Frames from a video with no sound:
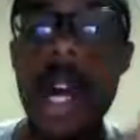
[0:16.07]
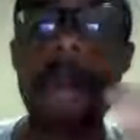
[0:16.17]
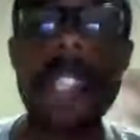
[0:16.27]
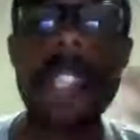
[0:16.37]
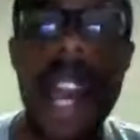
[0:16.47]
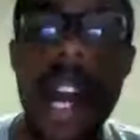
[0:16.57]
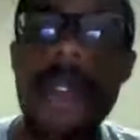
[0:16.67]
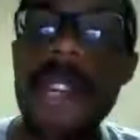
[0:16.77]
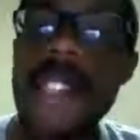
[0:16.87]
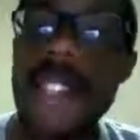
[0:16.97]
But now
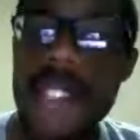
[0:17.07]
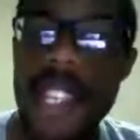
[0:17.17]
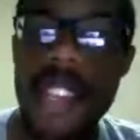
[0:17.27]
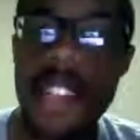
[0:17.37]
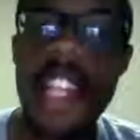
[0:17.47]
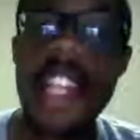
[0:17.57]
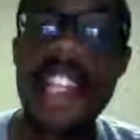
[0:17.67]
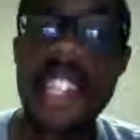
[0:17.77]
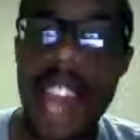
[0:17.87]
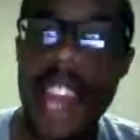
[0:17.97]
we see it
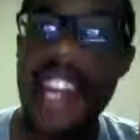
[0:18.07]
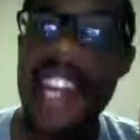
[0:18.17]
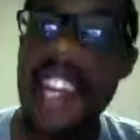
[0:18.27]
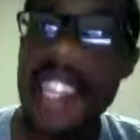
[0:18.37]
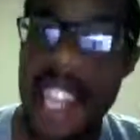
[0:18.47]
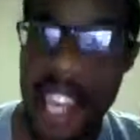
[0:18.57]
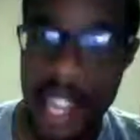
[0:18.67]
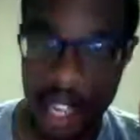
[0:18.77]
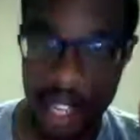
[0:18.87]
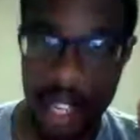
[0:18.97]
yet
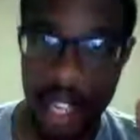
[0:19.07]
again.